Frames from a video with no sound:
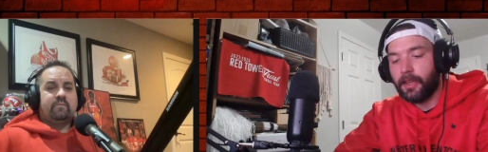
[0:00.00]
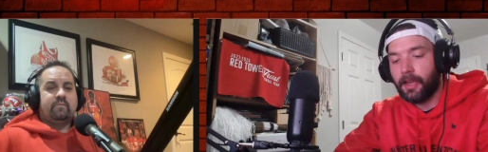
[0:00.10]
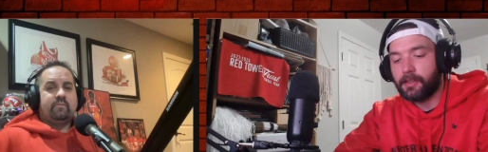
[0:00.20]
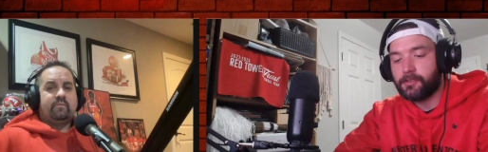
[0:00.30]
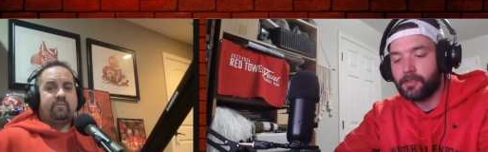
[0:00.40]

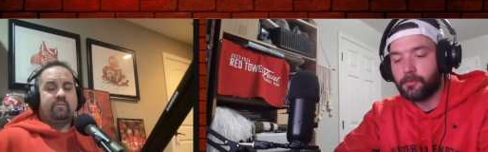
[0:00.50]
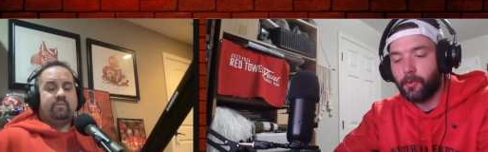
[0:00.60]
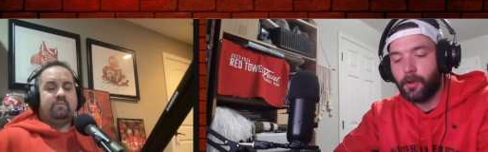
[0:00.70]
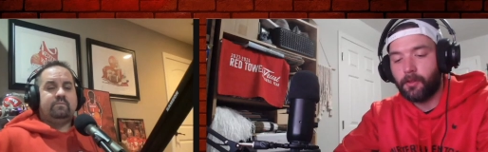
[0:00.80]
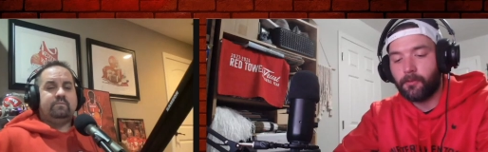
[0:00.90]
Speaker 1: high jump,
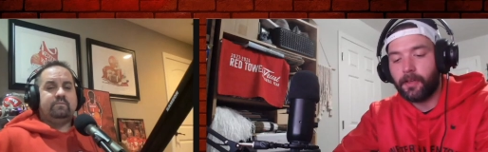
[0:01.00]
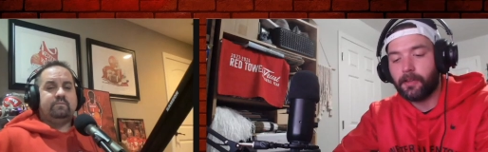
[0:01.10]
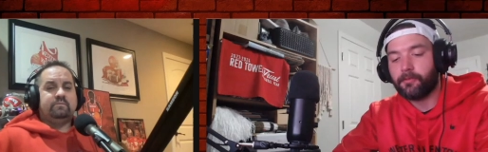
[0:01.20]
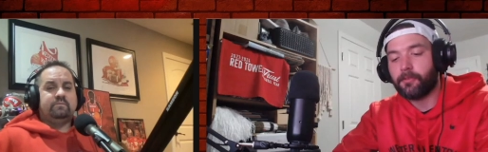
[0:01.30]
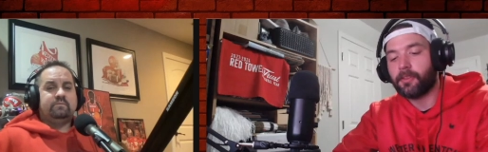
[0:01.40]

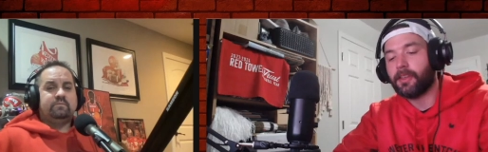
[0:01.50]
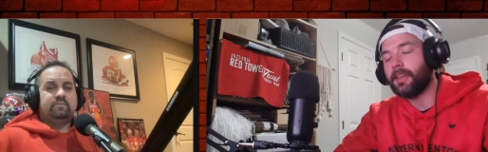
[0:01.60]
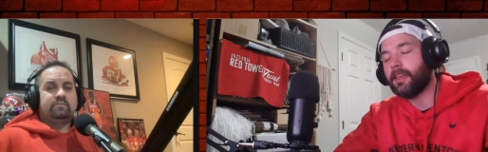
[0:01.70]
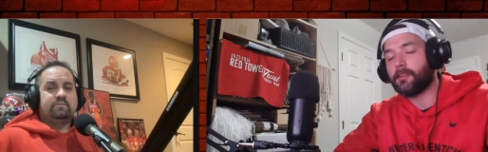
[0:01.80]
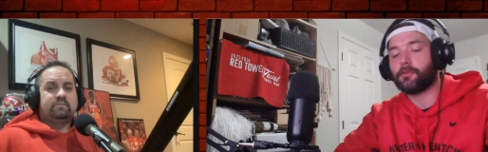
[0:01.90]
qualified for the
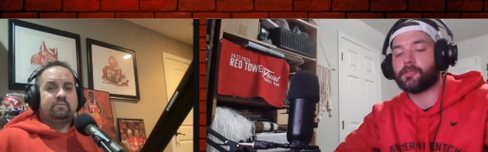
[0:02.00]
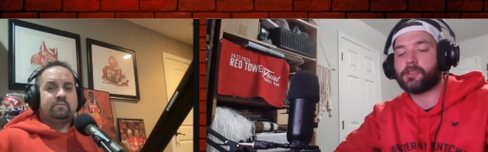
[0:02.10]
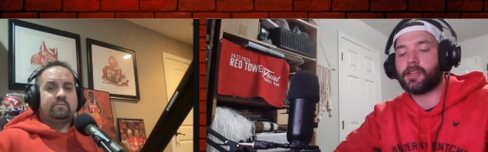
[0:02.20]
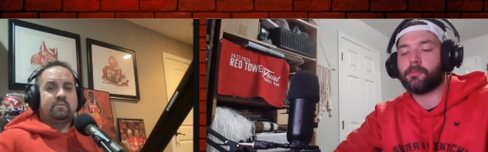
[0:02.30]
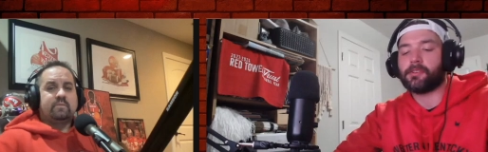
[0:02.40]
indoor
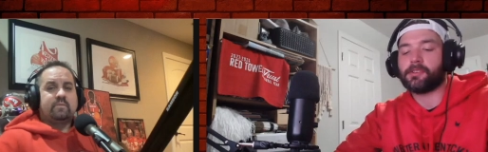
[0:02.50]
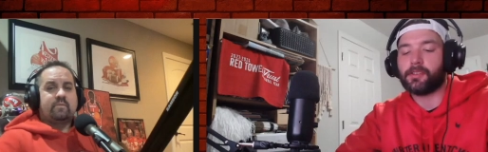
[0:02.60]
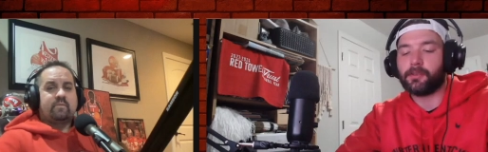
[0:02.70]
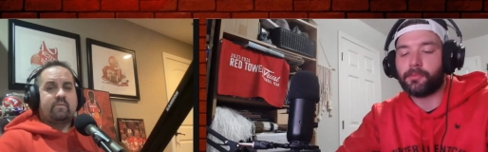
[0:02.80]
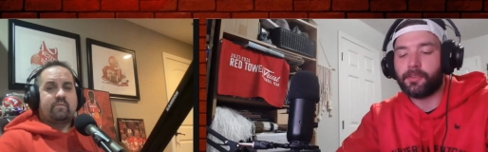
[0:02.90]

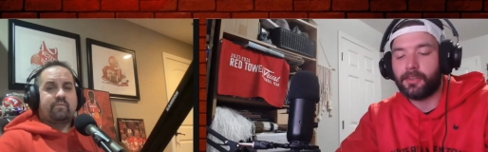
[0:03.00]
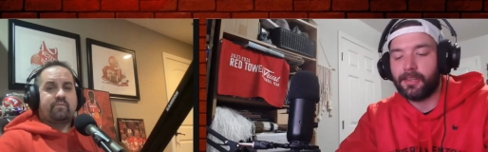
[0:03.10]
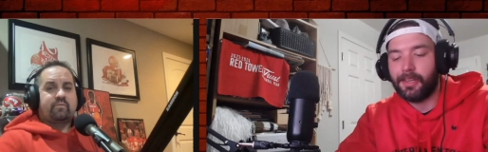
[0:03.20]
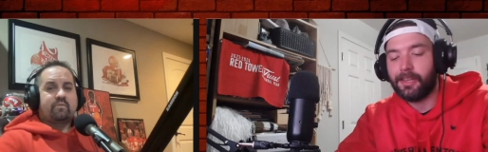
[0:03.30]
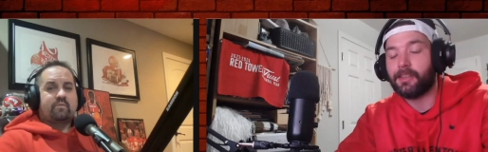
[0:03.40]
championships
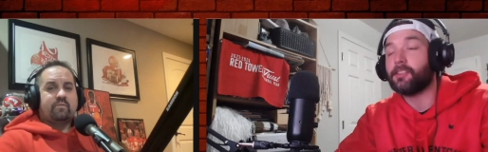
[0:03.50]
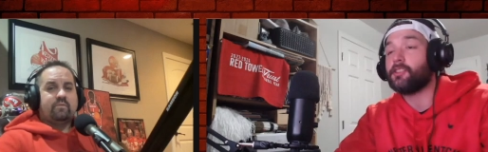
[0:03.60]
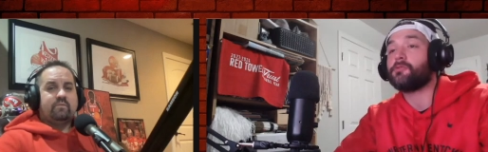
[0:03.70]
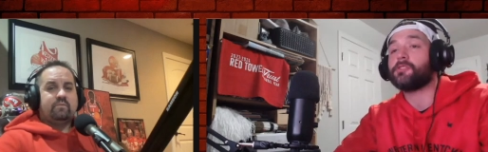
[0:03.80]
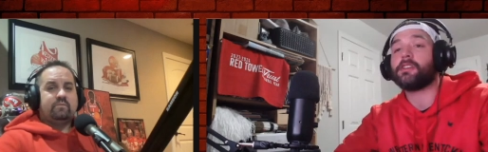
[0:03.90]
in
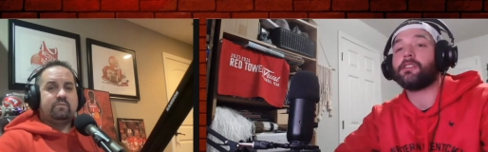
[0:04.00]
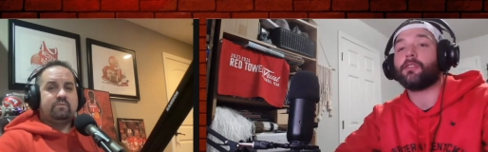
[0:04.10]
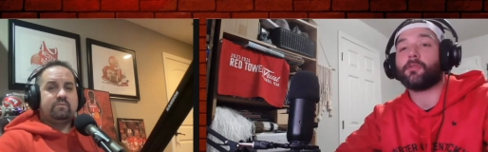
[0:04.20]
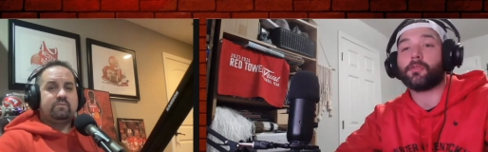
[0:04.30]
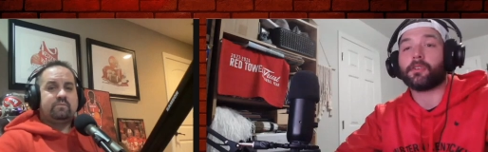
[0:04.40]
Eugene,
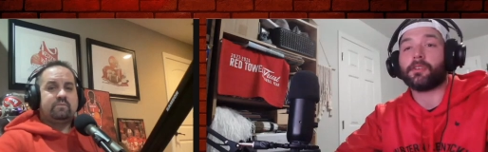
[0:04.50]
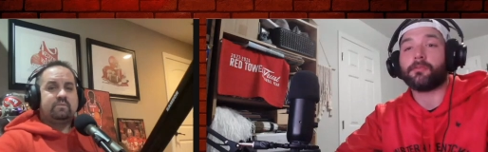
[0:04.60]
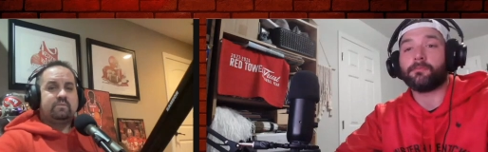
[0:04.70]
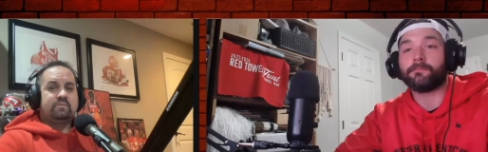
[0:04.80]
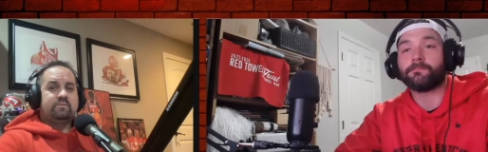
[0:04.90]
Oregon.
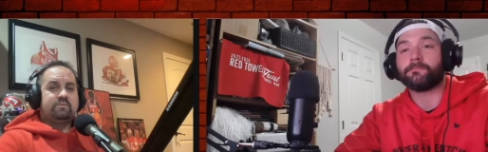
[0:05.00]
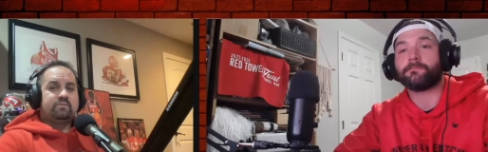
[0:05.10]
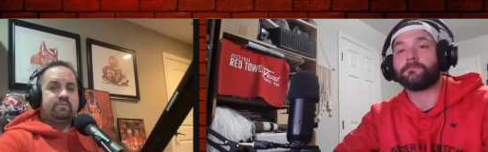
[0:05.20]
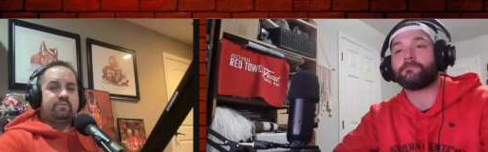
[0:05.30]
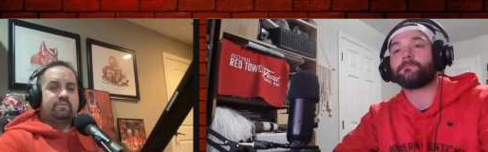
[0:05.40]

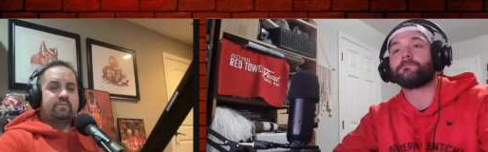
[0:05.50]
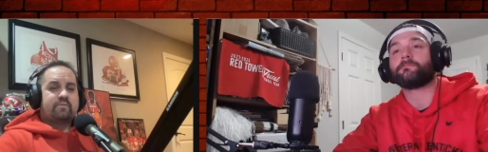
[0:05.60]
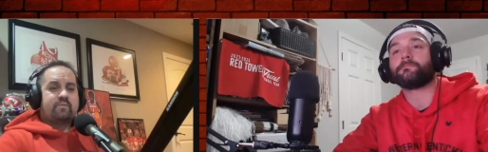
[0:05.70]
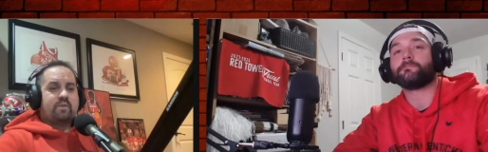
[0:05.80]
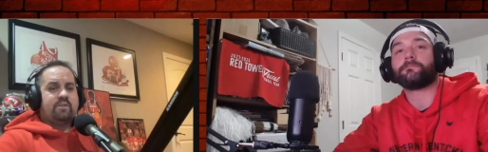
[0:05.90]

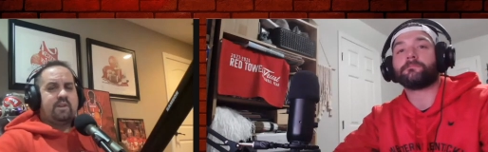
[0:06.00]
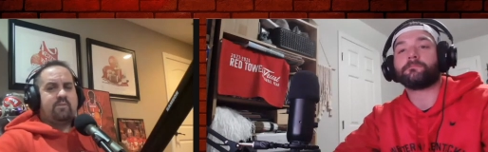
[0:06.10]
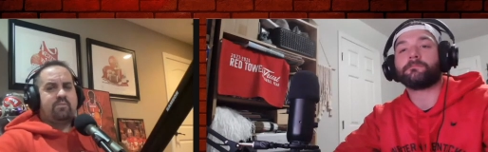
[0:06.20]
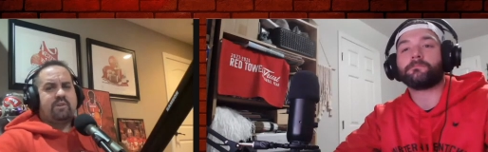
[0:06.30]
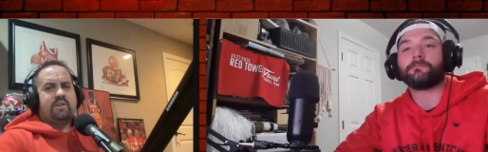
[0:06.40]
Speaker 2: Yeah,
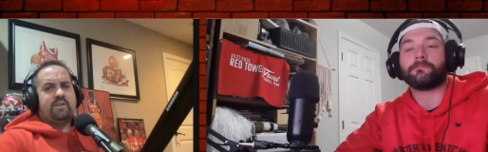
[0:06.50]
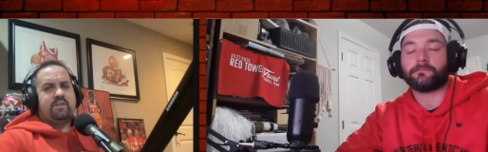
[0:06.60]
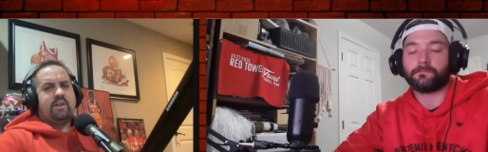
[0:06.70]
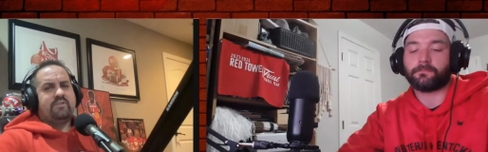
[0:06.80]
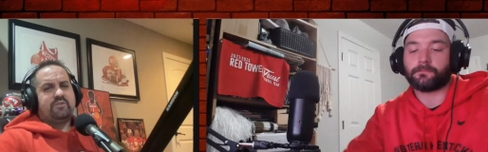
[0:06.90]
pretty
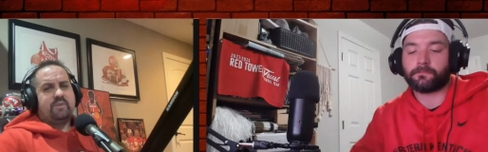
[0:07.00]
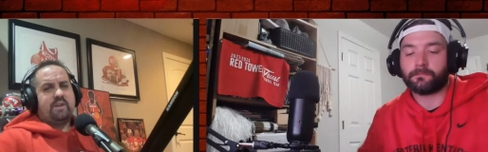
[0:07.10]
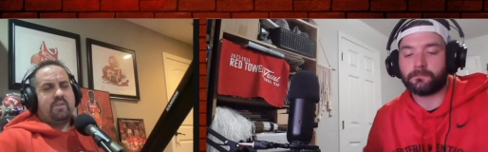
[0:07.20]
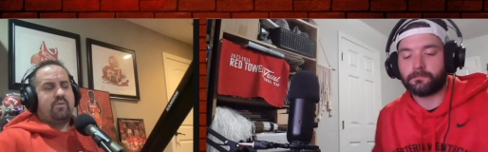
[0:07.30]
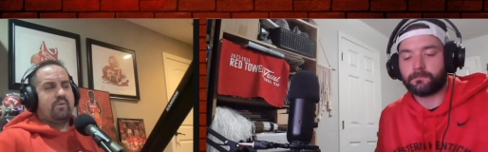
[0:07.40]
nice that we
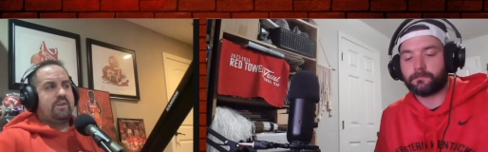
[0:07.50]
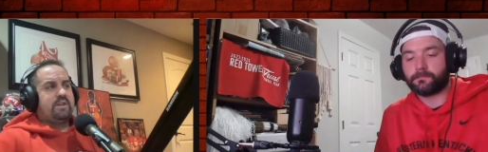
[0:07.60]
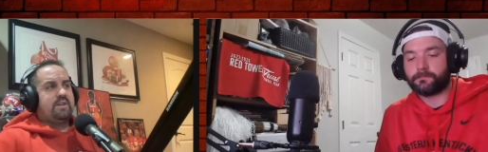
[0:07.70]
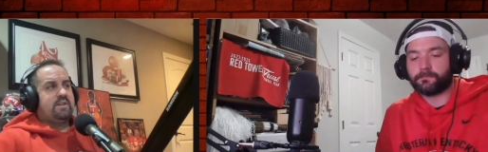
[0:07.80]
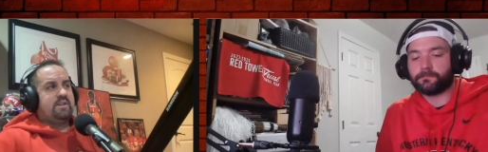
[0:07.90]
had
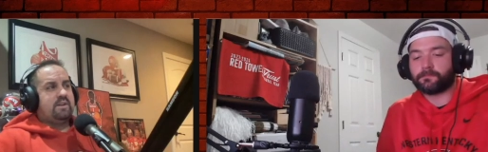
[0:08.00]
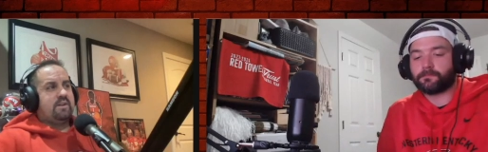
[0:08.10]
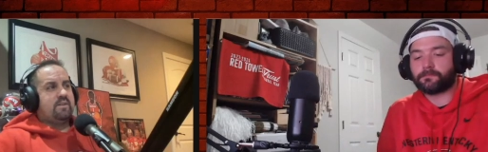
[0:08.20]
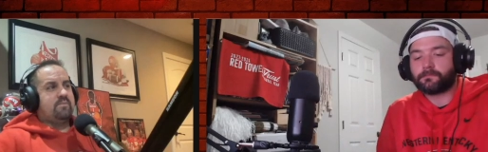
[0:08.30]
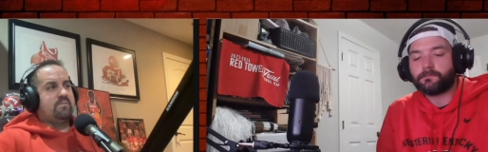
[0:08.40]
three
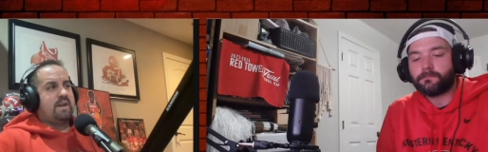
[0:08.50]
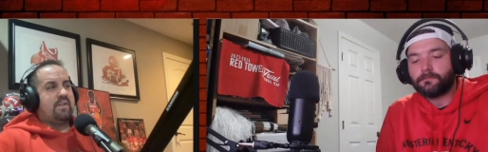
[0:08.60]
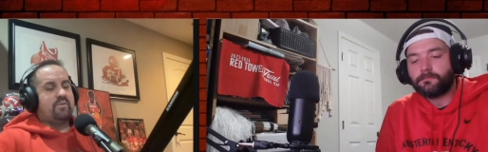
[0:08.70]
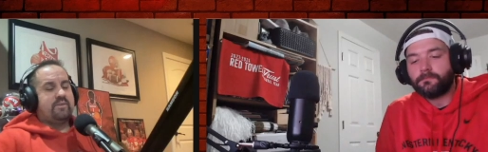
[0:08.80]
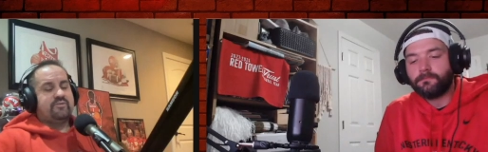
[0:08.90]
um,
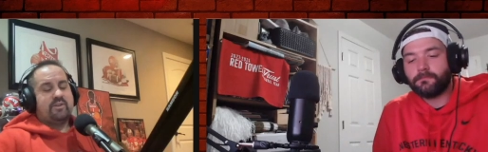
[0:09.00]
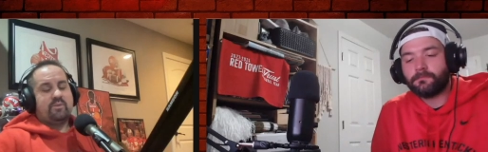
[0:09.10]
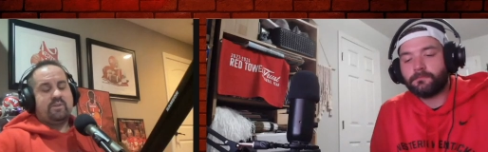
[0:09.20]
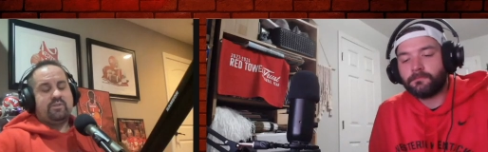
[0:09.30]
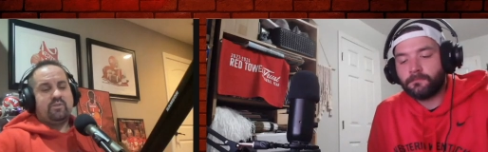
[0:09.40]
athletes
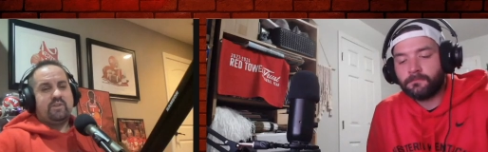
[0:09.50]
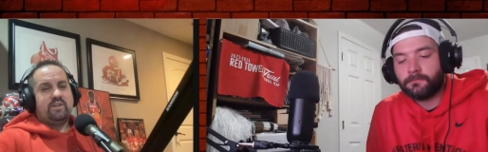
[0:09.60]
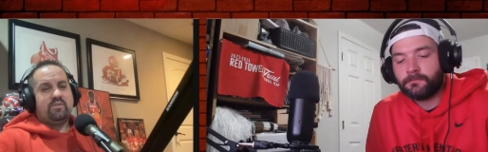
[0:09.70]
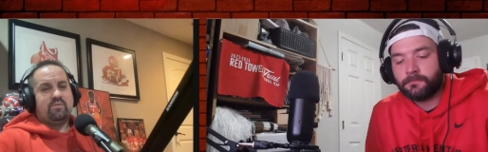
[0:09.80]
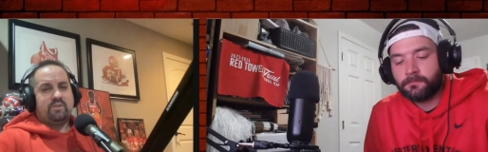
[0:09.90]
that went to
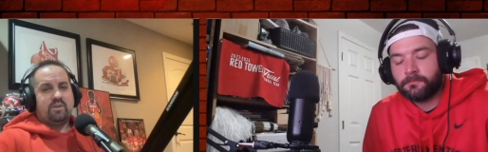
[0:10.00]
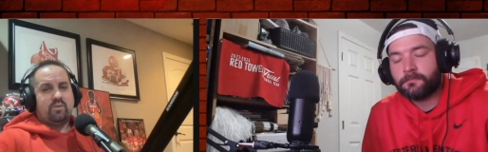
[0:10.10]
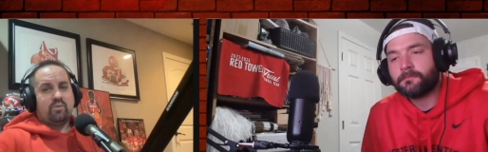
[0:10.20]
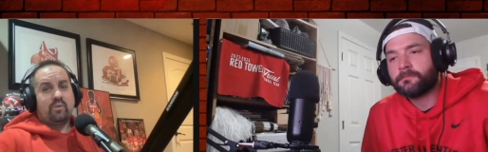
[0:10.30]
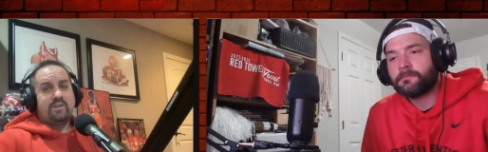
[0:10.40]
the you
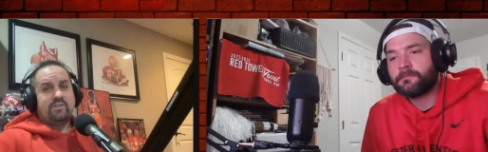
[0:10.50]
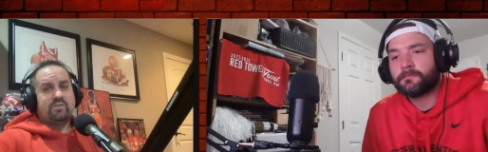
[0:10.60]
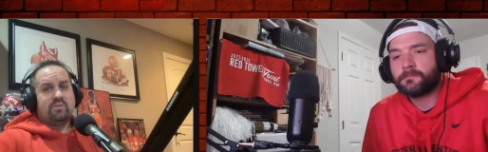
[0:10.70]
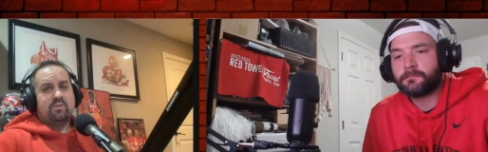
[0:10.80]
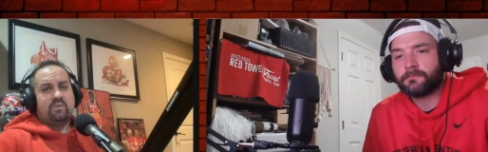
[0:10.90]
know the
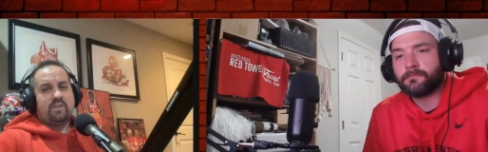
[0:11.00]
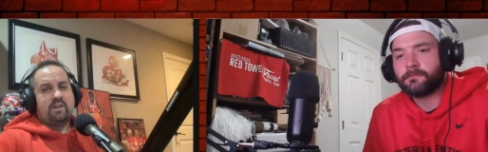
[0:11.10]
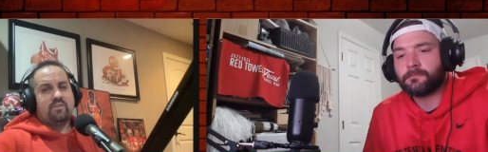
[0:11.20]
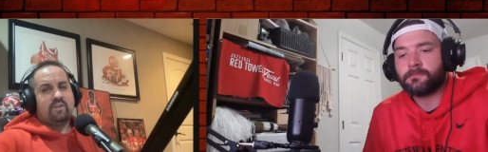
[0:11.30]
regional there in